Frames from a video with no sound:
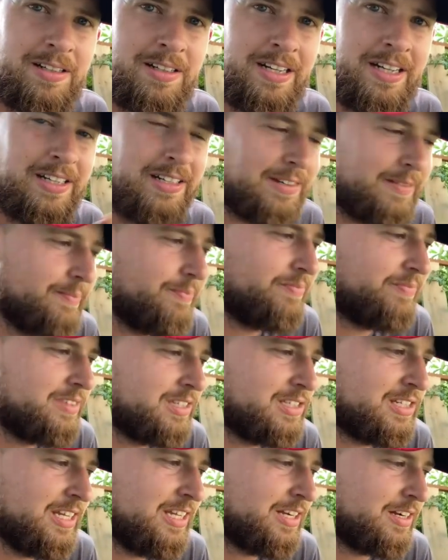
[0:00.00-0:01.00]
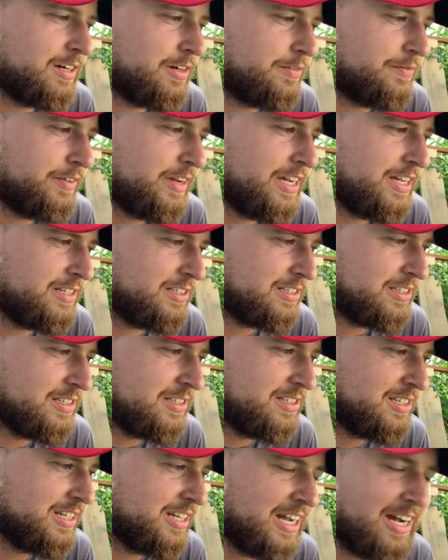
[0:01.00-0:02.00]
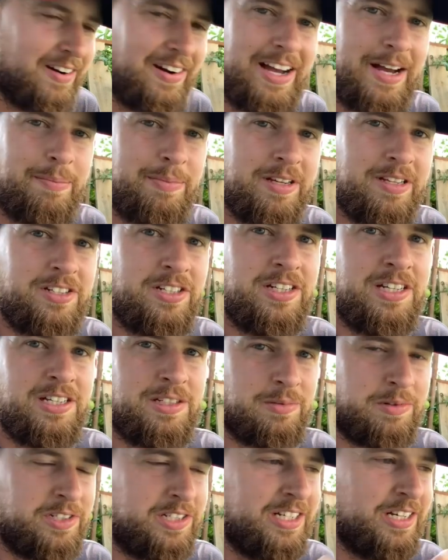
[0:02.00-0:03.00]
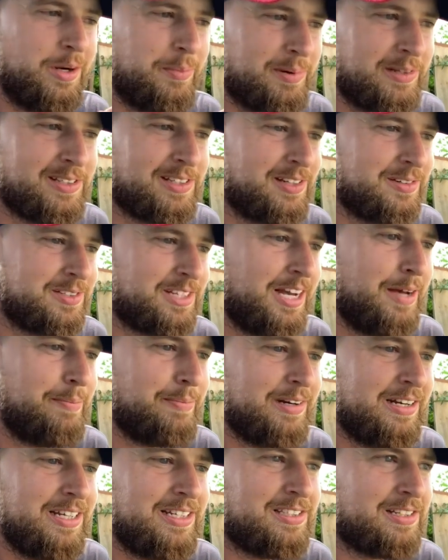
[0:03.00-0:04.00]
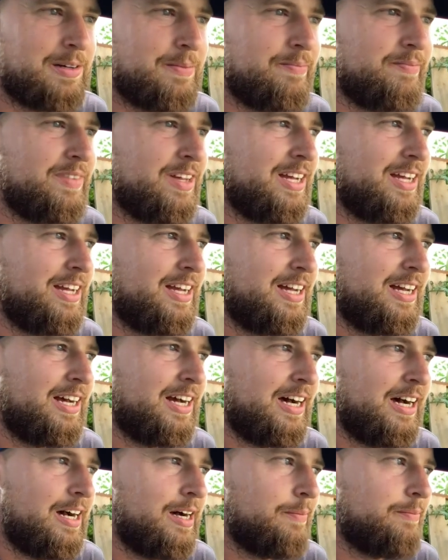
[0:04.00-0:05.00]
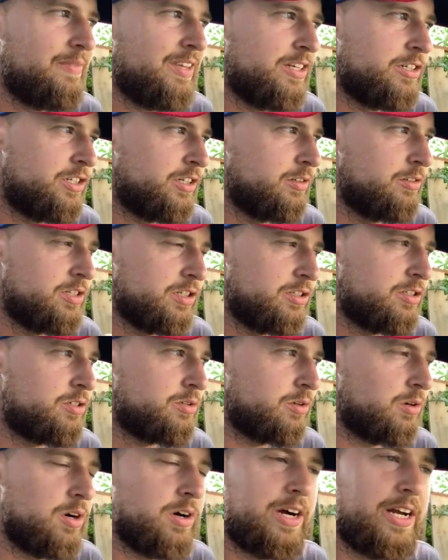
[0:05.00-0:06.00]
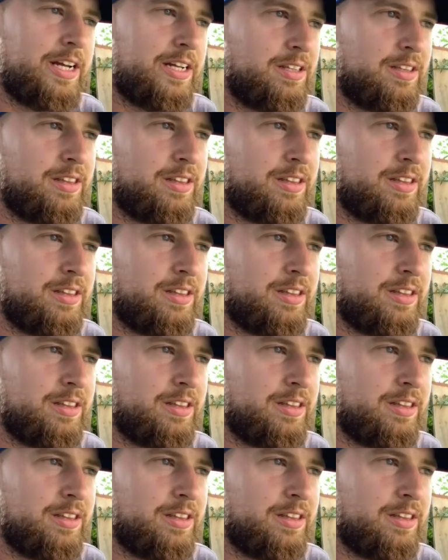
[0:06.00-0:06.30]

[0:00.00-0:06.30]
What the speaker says: and seeing her face and seeing how happy she is when she opens those up and eats them. And she'll destroy